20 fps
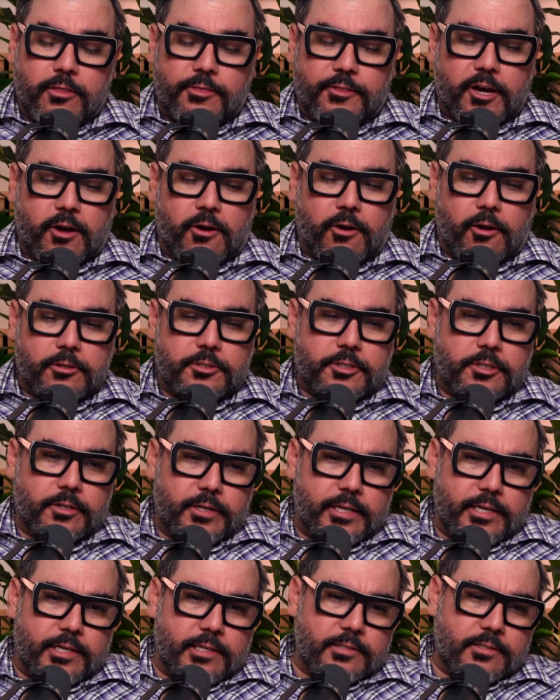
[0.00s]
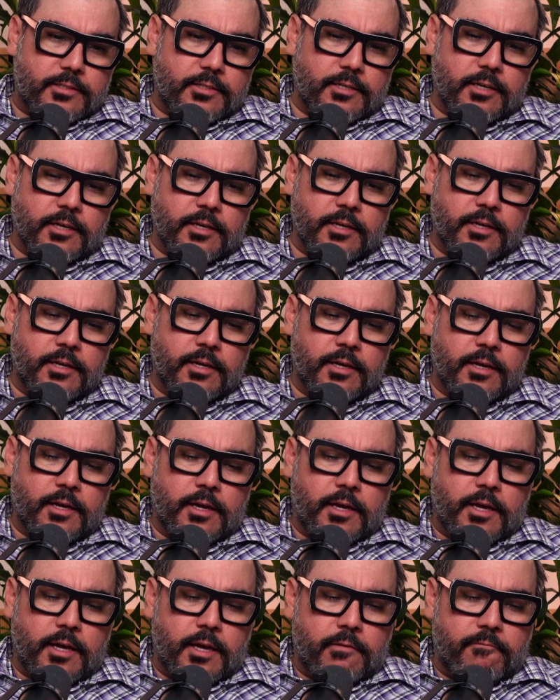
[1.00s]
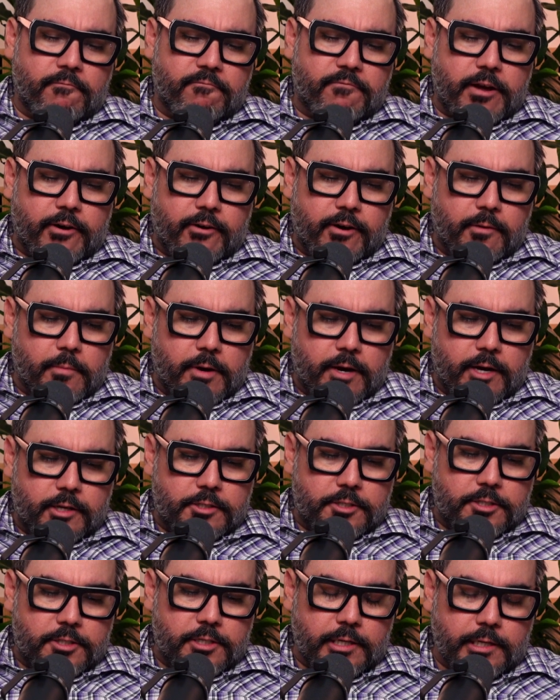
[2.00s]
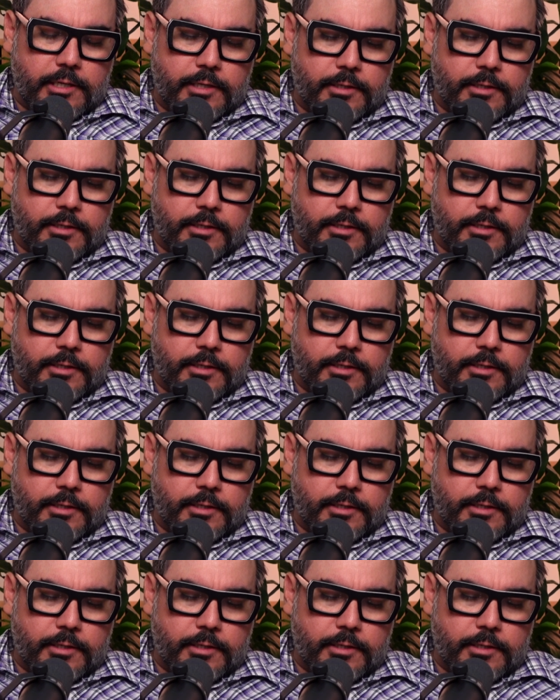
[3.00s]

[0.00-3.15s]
the culture is very much,